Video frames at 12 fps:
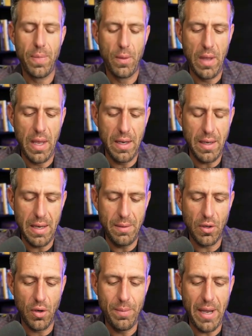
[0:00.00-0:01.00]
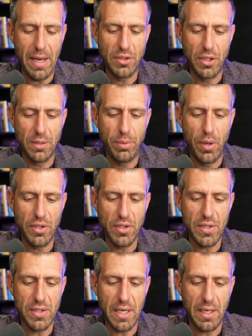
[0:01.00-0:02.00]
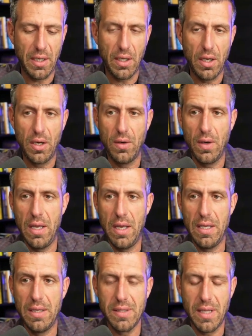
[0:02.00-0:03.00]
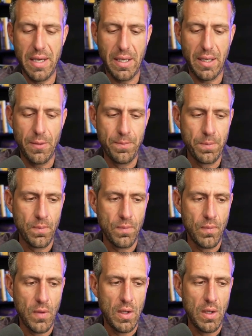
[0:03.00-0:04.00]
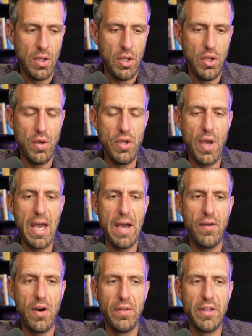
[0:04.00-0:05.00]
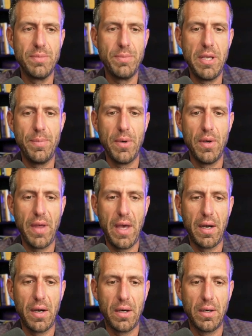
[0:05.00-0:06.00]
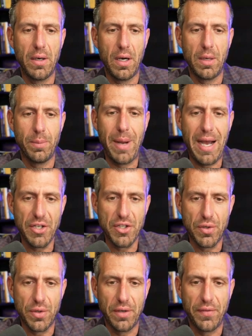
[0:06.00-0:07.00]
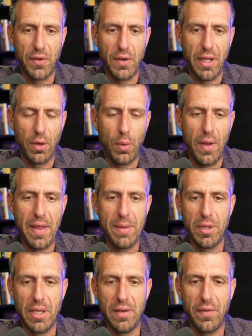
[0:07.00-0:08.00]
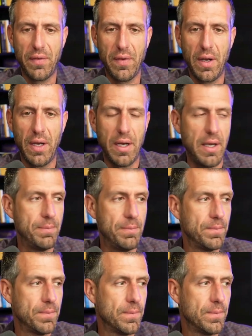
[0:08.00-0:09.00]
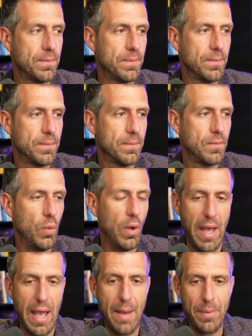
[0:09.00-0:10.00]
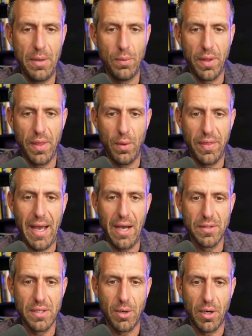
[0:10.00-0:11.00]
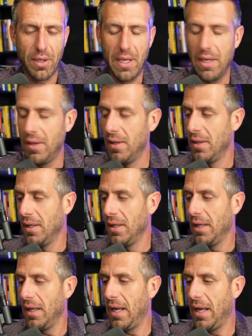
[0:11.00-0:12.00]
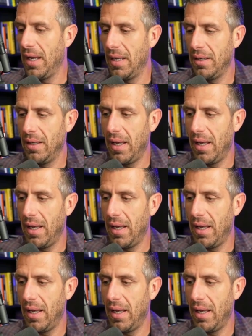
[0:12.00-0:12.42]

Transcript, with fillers: and and going back to your point just a second ago is like you you have all these people that are are posturing for like what they believe um, will happen with with the housing market and